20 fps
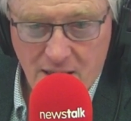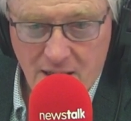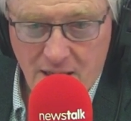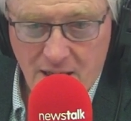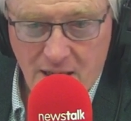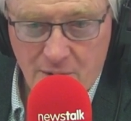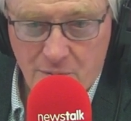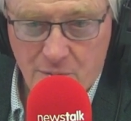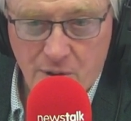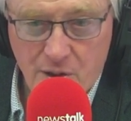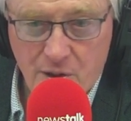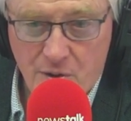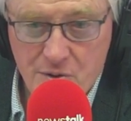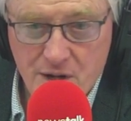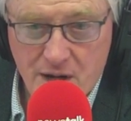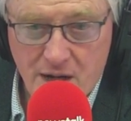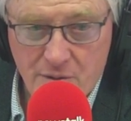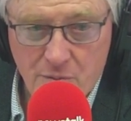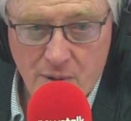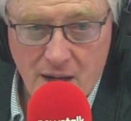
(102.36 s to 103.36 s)
it would go
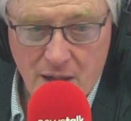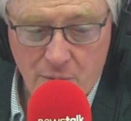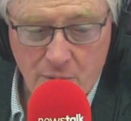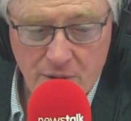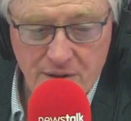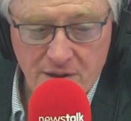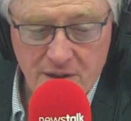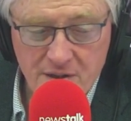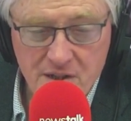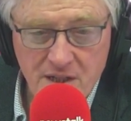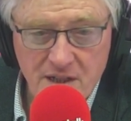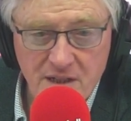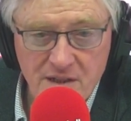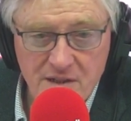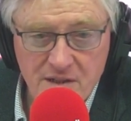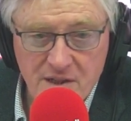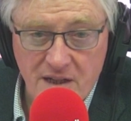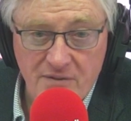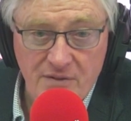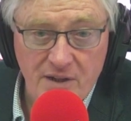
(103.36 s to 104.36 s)
down well with the
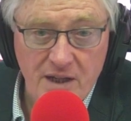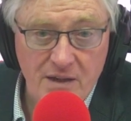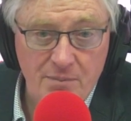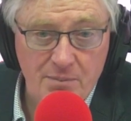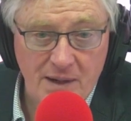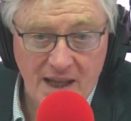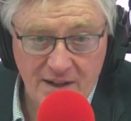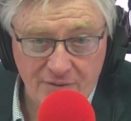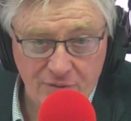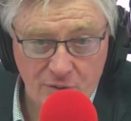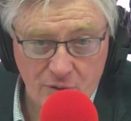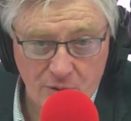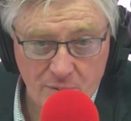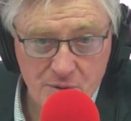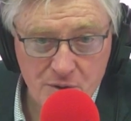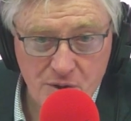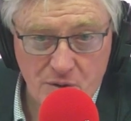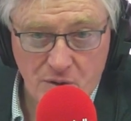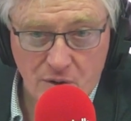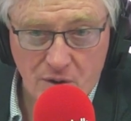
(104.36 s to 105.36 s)
TV
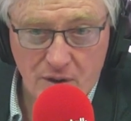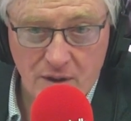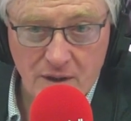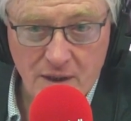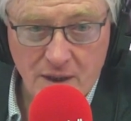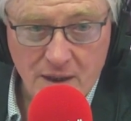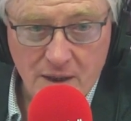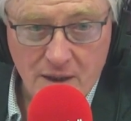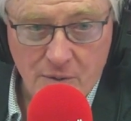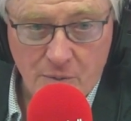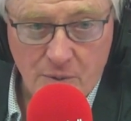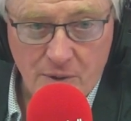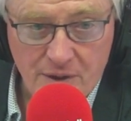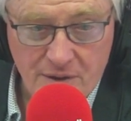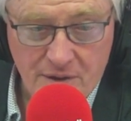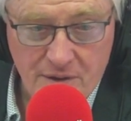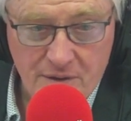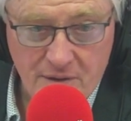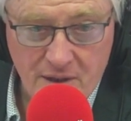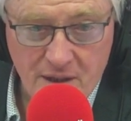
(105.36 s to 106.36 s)
platforms or
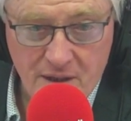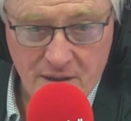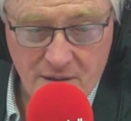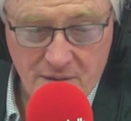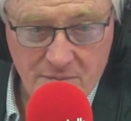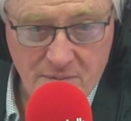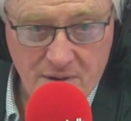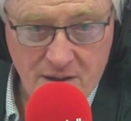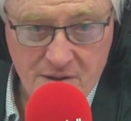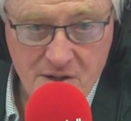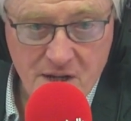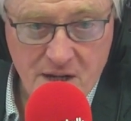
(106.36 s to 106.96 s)
with the